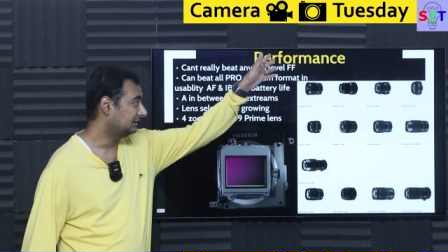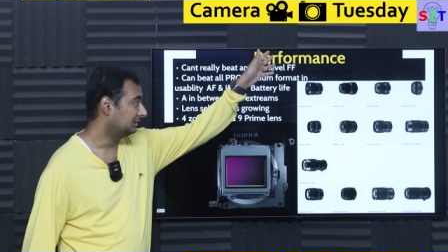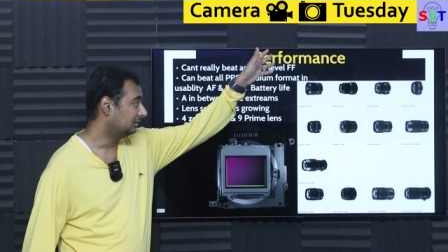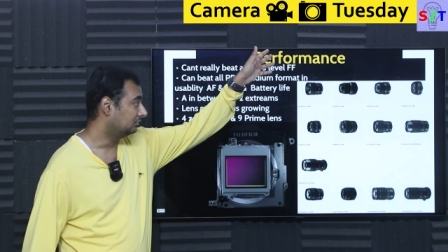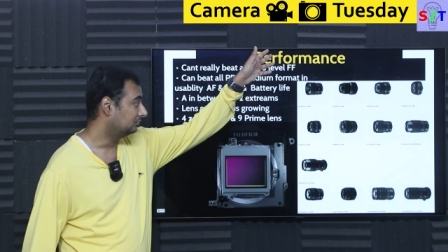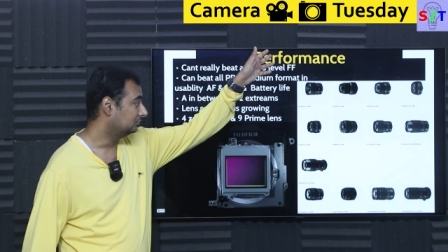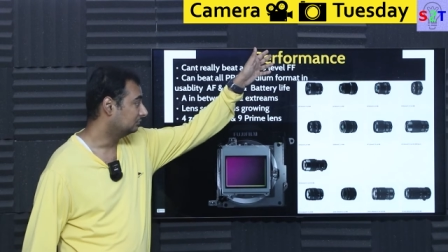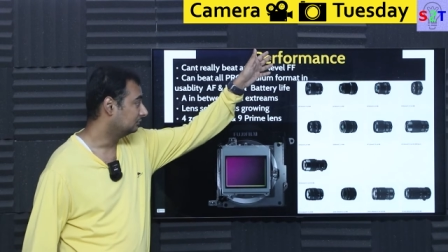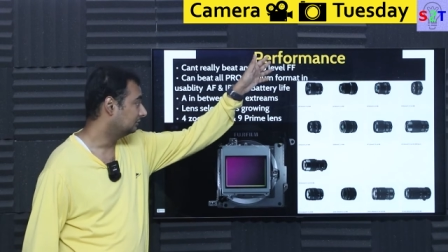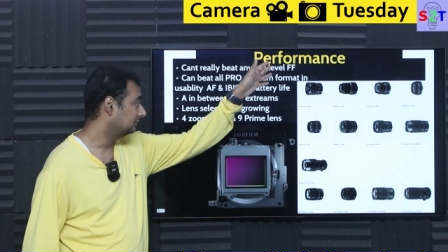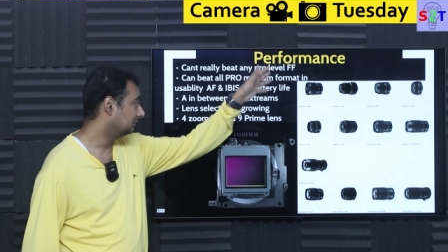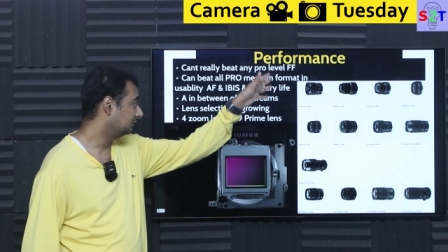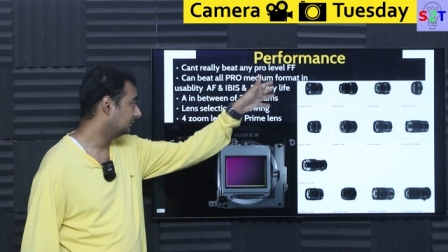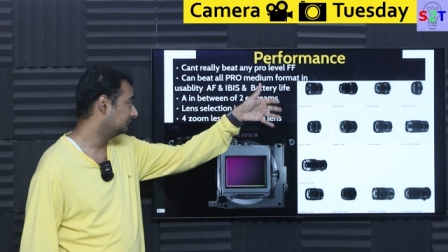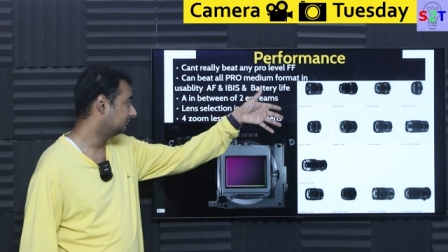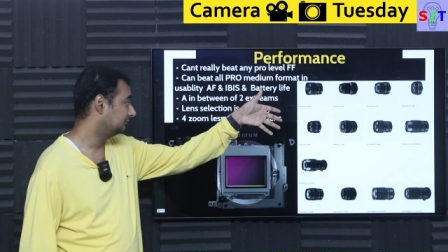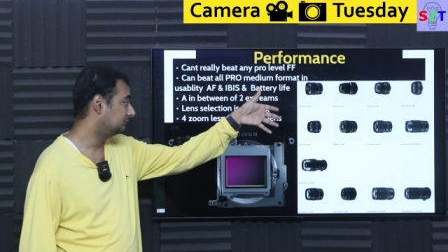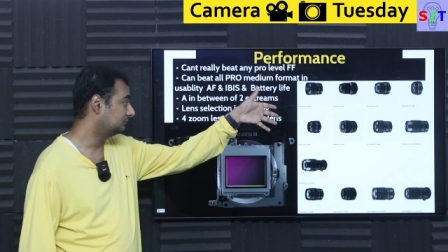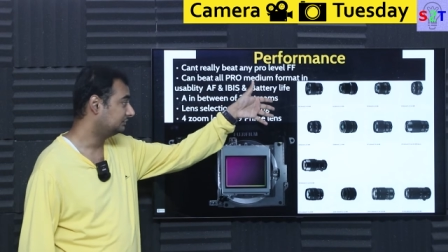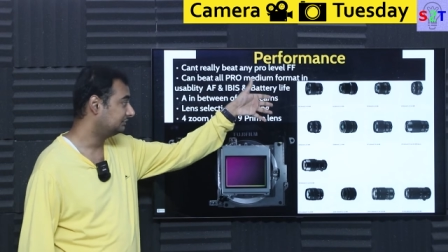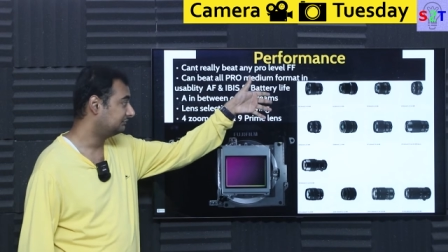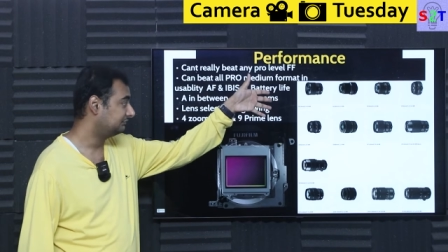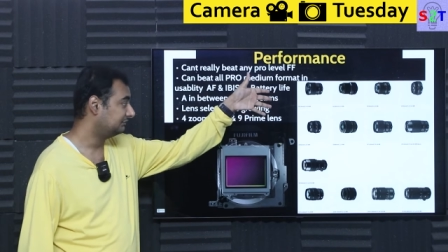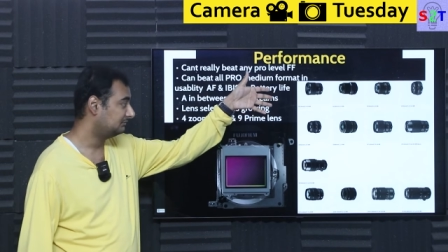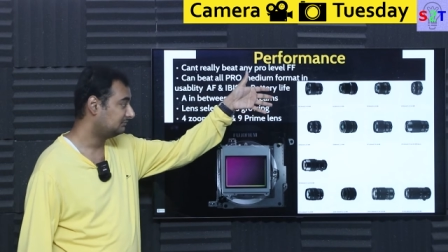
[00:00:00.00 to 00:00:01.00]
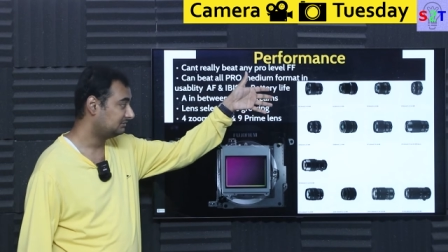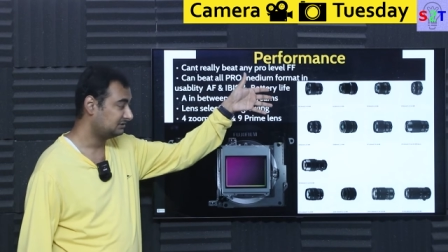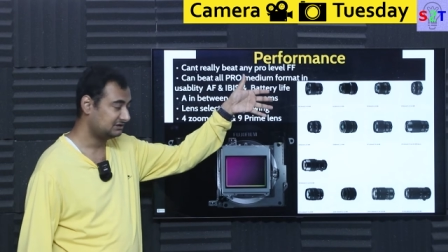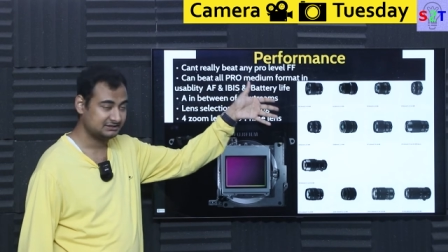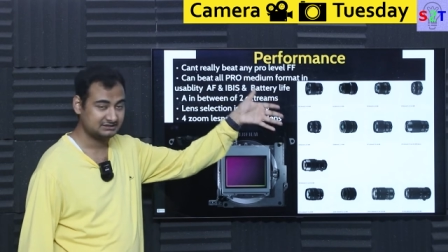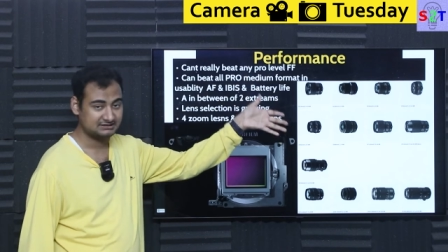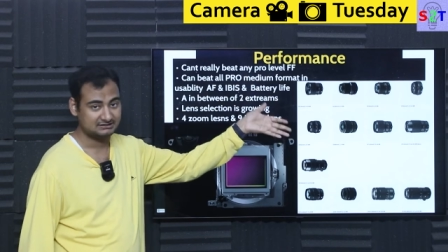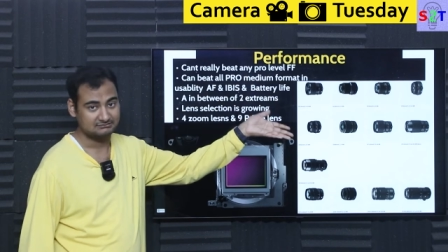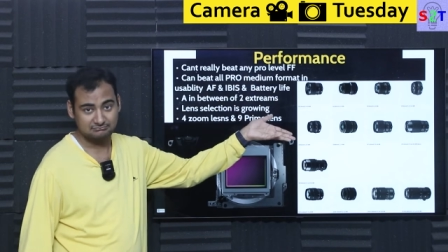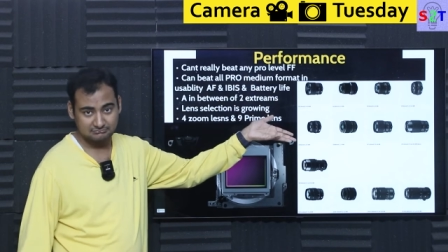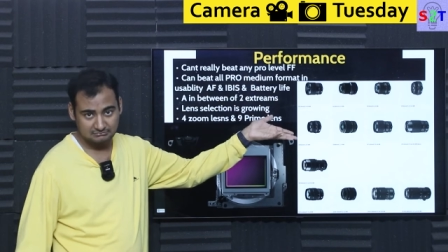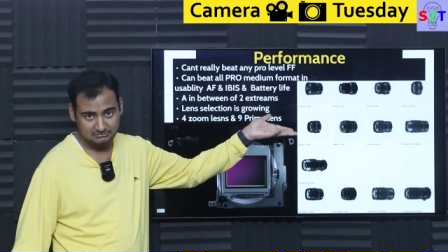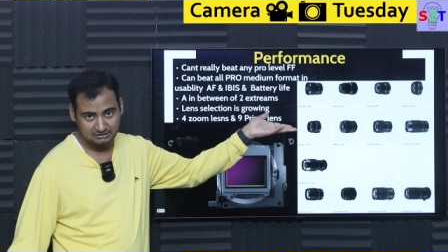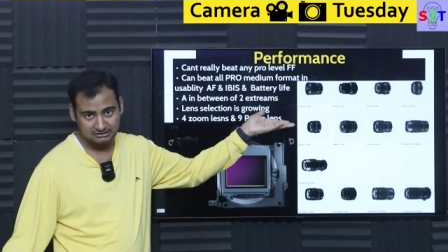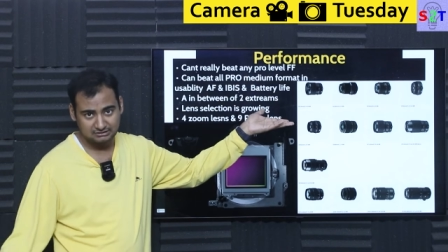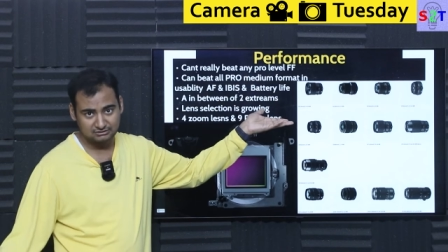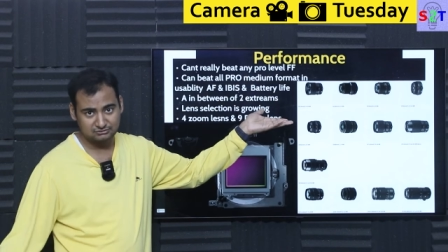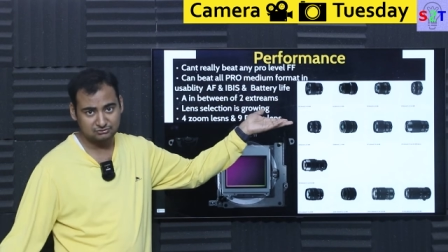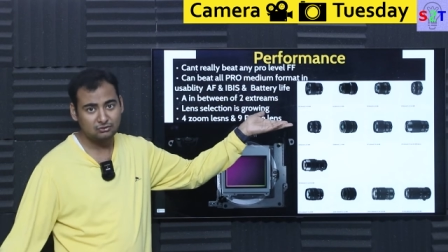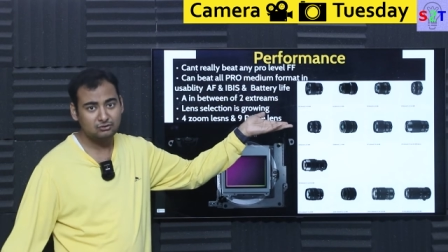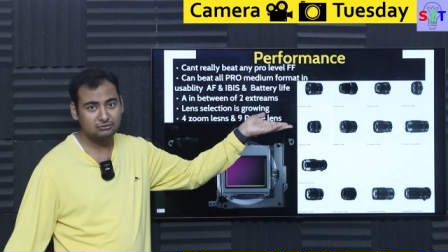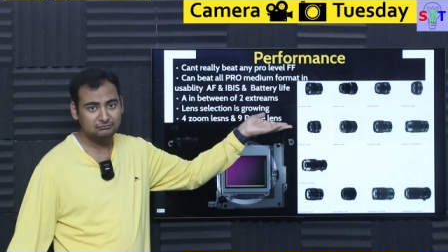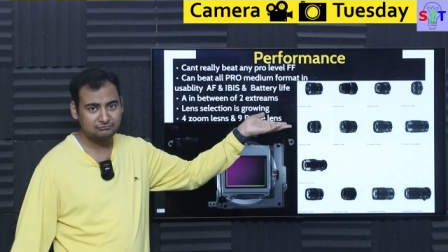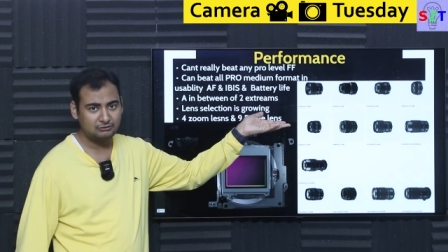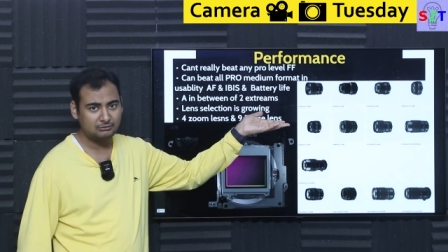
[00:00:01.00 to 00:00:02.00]
Now, Fujifilm is uh,
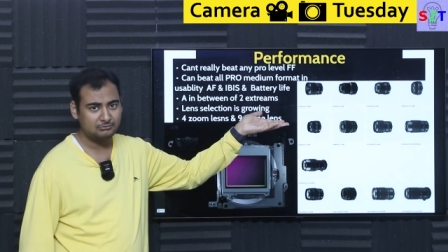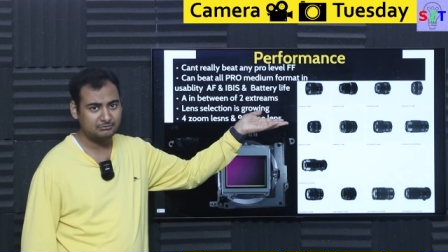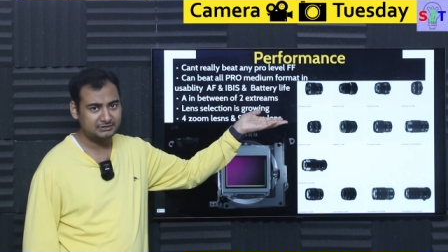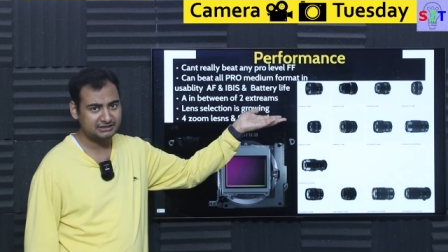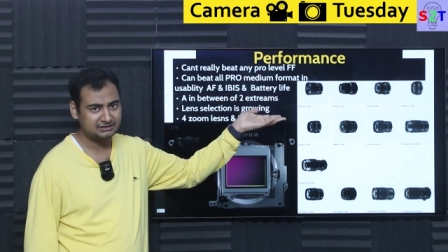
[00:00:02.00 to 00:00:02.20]
known for